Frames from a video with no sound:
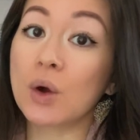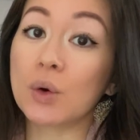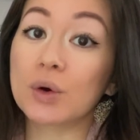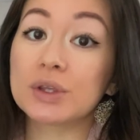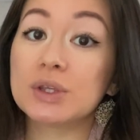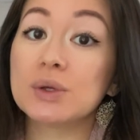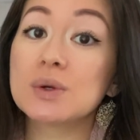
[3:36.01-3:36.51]

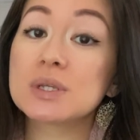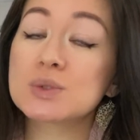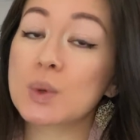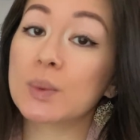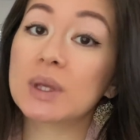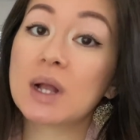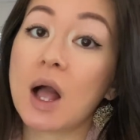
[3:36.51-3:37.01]
or use
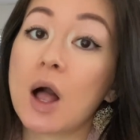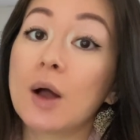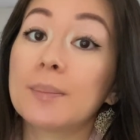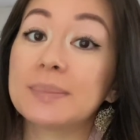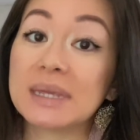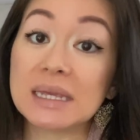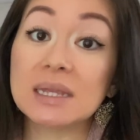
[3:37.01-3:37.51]
what we call
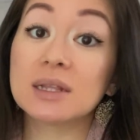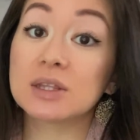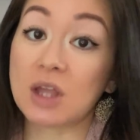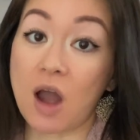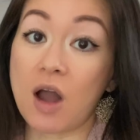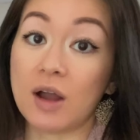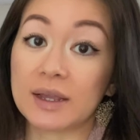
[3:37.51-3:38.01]
pin
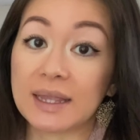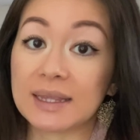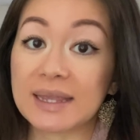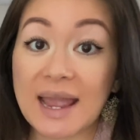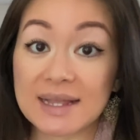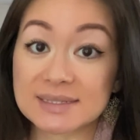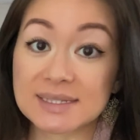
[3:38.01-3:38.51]
tong in
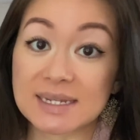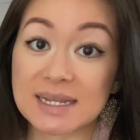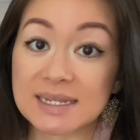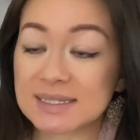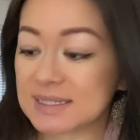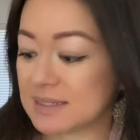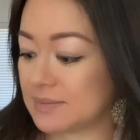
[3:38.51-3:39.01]

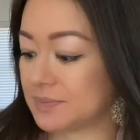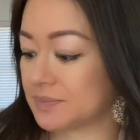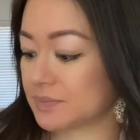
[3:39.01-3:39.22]
Cantonese.